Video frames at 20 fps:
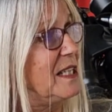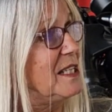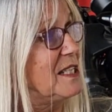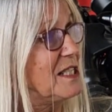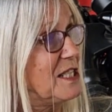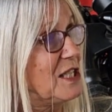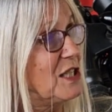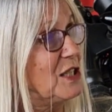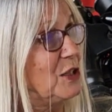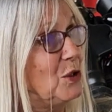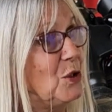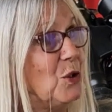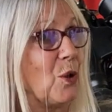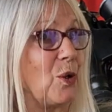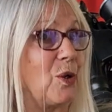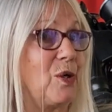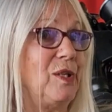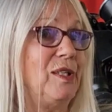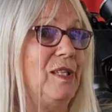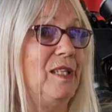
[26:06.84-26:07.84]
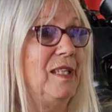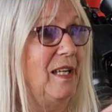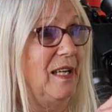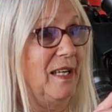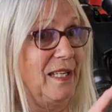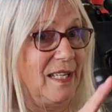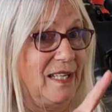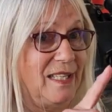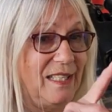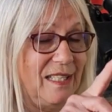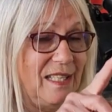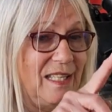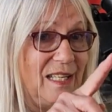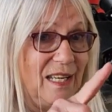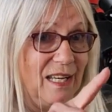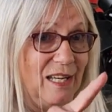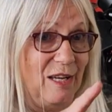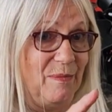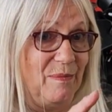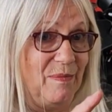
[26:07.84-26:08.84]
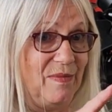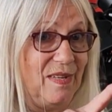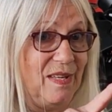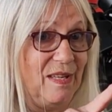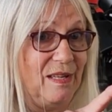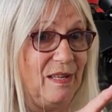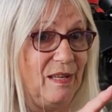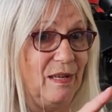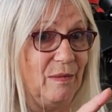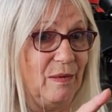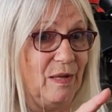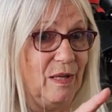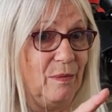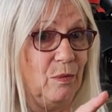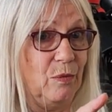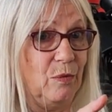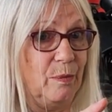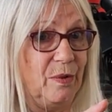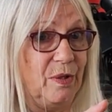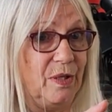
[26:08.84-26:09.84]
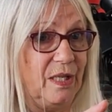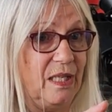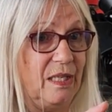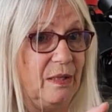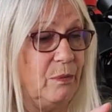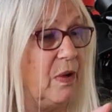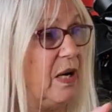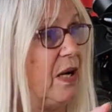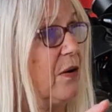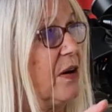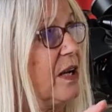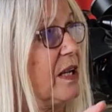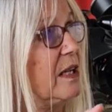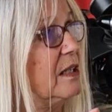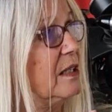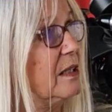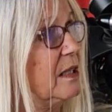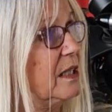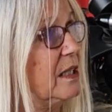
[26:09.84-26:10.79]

did look like a woman wearing a